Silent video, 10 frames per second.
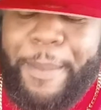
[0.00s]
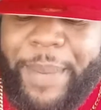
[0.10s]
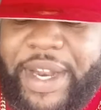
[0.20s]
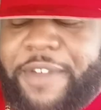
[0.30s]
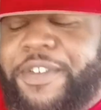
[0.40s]

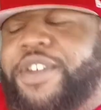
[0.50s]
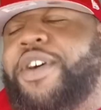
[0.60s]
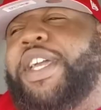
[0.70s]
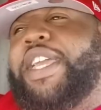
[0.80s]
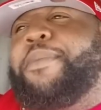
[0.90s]
But if you're
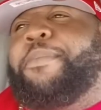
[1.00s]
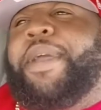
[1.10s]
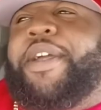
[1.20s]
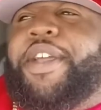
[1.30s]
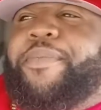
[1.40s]
gonna get
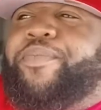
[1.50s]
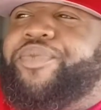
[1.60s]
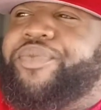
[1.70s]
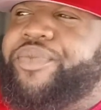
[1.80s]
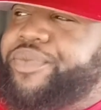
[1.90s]
married,
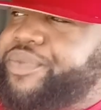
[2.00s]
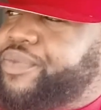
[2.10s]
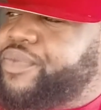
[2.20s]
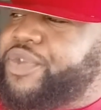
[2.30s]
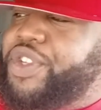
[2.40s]

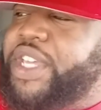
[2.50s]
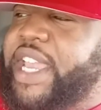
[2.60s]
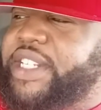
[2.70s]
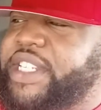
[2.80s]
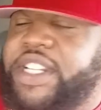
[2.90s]
you
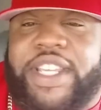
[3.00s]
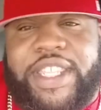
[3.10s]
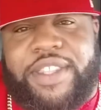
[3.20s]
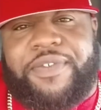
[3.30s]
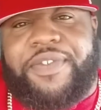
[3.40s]
can't just look
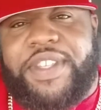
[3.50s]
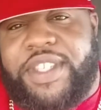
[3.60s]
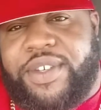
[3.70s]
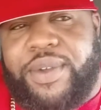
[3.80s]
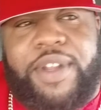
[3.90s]
at the
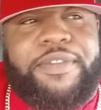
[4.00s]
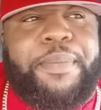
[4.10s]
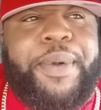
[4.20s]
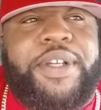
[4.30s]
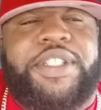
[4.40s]
physical of the
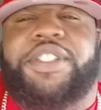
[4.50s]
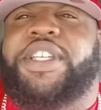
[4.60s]
person.